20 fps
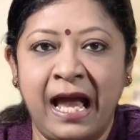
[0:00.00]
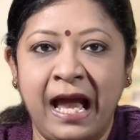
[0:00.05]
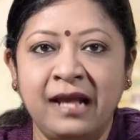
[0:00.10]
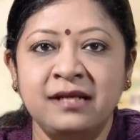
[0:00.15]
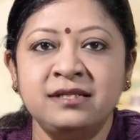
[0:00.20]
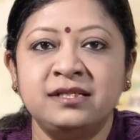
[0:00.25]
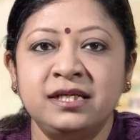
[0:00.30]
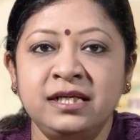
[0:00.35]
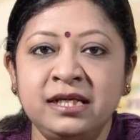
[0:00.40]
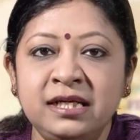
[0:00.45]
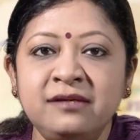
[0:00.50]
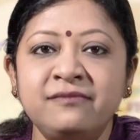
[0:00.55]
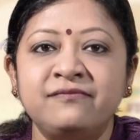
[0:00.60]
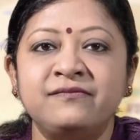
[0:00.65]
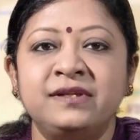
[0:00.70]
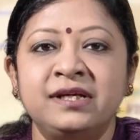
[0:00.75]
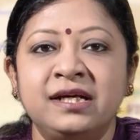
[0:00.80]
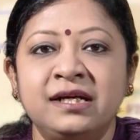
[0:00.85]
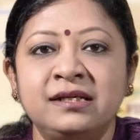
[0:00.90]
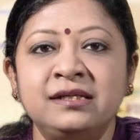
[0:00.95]
And
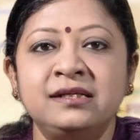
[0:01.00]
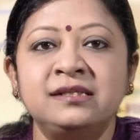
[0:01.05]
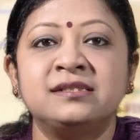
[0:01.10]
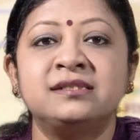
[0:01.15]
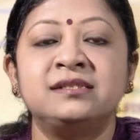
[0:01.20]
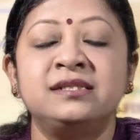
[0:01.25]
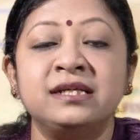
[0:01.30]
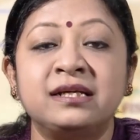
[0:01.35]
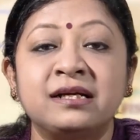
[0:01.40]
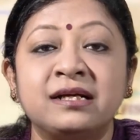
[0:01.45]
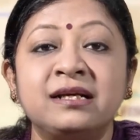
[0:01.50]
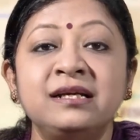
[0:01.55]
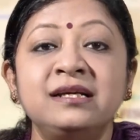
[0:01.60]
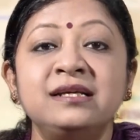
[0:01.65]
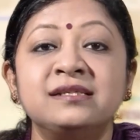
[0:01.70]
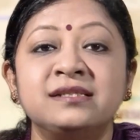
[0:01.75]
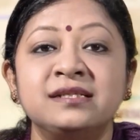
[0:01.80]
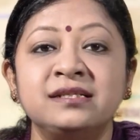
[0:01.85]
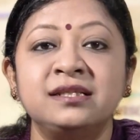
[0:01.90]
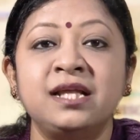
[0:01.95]
if there there is
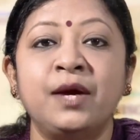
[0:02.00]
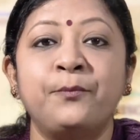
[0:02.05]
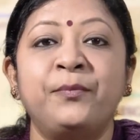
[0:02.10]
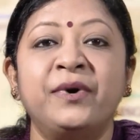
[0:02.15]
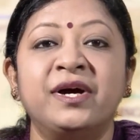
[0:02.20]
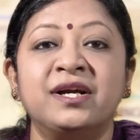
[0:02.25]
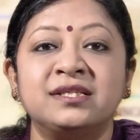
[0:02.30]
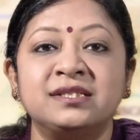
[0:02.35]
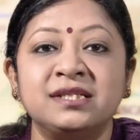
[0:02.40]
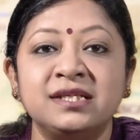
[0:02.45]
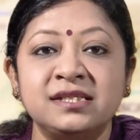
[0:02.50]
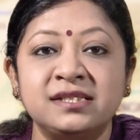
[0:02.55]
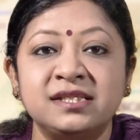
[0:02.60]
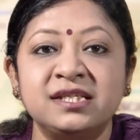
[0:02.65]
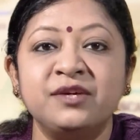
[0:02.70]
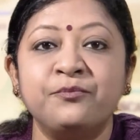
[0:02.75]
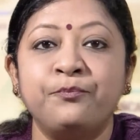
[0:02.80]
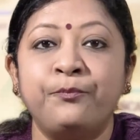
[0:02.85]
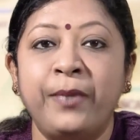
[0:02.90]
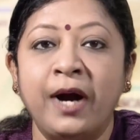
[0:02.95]
decrease in the
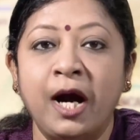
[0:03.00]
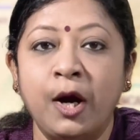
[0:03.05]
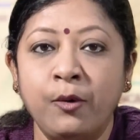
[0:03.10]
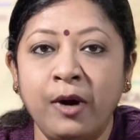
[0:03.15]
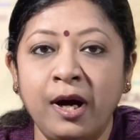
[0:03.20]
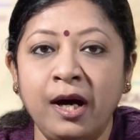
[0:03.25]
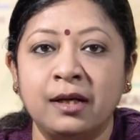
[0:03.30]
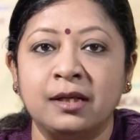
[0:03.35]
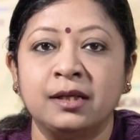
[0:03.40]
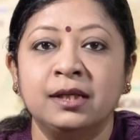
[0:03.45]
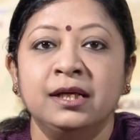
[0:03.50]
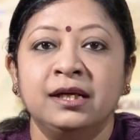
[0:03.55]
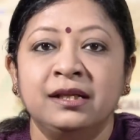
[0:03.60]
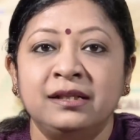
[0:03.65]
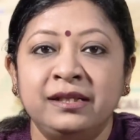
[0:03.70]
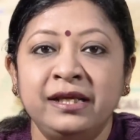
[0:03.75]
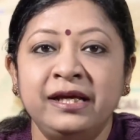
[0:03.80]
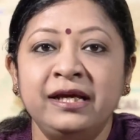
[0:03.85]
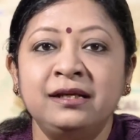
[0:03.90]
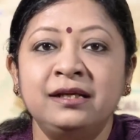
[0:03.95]
purchasing power,
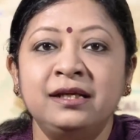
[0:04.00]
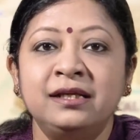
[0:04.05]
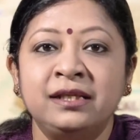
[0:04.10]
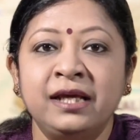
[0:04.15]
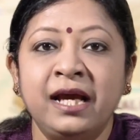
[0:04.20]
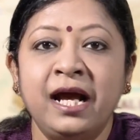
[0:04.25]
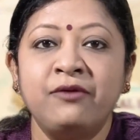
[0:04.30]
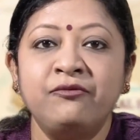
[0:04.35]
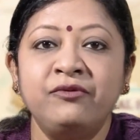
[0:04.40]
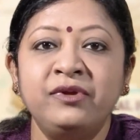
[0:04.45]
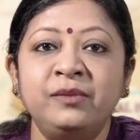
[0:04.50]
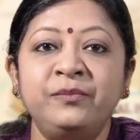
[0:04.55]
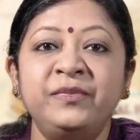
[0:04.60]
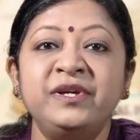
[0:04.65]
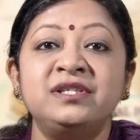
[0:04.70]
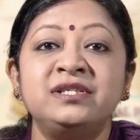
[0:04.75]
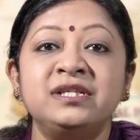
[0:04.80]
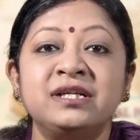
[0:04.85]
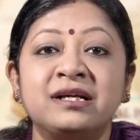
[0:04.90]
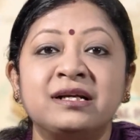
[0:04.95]
then there will
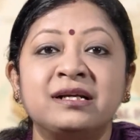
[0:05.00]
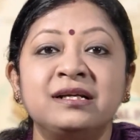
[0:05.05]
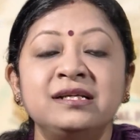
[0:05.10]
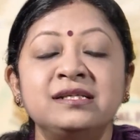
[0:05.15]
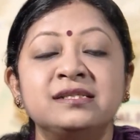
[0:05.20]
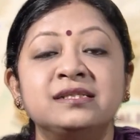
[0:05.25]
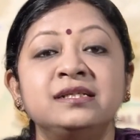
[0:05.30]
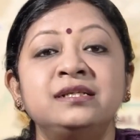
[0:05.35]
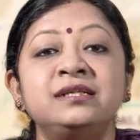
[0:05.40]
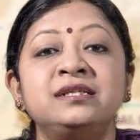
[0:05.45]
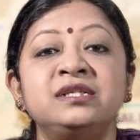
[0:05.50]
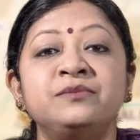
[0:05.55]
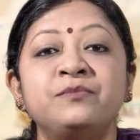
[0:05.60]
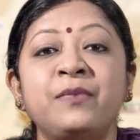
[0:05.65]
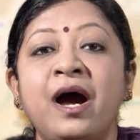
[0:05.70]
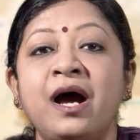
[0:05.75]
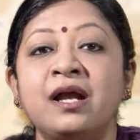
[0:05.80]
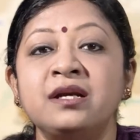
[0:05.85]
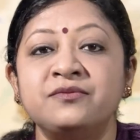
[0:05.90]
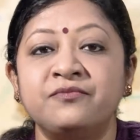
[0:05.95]
be decrease in
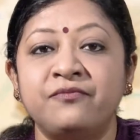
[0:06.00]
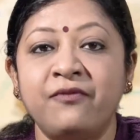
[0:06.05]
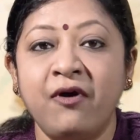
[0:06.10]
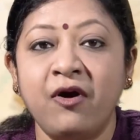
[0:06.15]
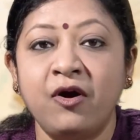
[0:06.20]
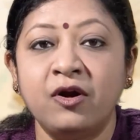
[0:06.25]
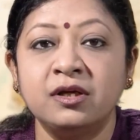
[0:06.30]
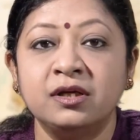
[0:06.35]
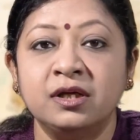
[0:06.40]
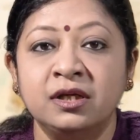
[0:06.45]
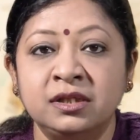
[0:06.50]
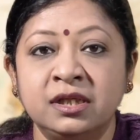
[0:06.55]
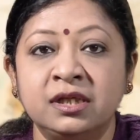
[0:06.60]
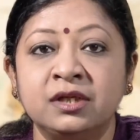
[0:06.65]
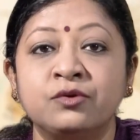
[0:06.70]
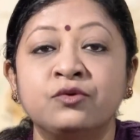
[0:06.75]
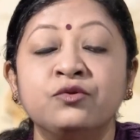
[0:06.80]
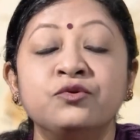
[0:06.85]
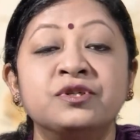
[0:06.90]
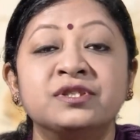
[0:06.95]
demand for the
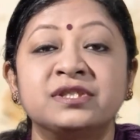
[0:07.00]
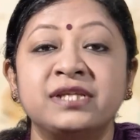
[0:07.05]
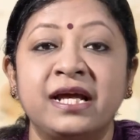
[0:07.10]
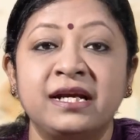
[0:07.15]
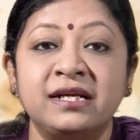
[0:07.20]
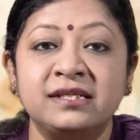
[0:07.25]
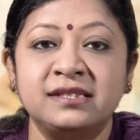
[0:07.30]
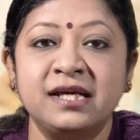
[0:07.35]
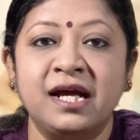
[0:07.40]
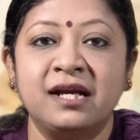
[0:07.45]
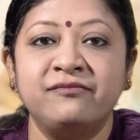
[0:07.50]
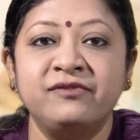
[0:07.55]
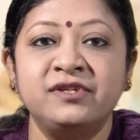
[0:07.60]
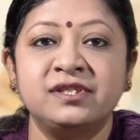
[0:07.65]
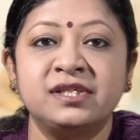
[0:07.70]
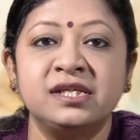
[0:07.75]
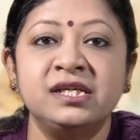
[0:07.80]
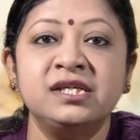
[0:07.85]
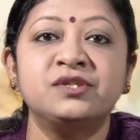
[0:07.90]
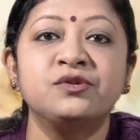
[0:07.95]
goods and
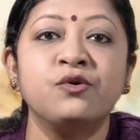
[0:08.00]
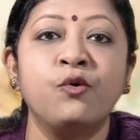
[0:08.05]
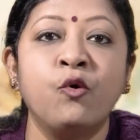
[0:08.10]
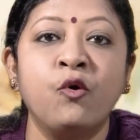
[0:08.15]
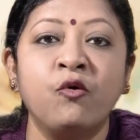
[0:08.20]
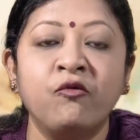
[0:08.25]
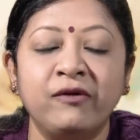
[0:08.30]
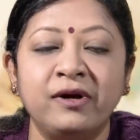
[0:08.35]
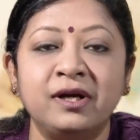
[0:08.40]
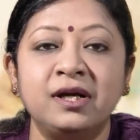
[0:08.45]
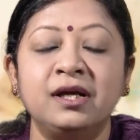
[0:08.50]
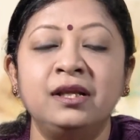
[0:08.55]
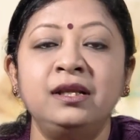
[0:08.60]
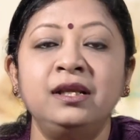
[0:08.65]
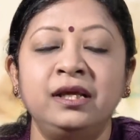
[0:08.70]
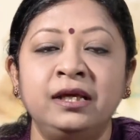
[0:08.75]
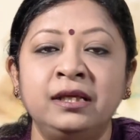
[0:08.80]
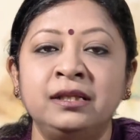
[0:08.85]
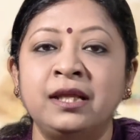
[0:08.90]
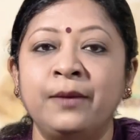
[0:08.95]
services overall
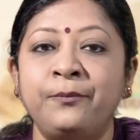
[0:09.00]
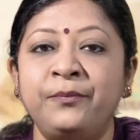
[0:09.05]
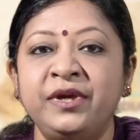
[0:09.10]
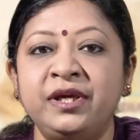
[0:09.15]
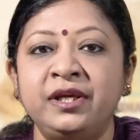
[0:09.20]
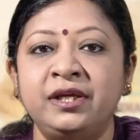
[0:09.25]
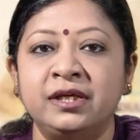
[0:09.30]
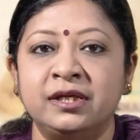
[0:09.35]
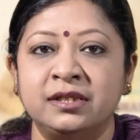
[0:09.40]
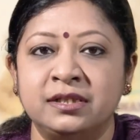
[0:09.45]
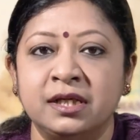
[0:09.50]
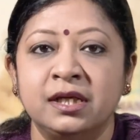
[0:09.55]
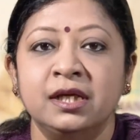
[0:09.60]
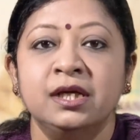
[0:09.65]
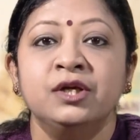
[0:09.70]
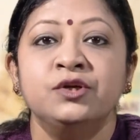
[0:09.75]
in the period,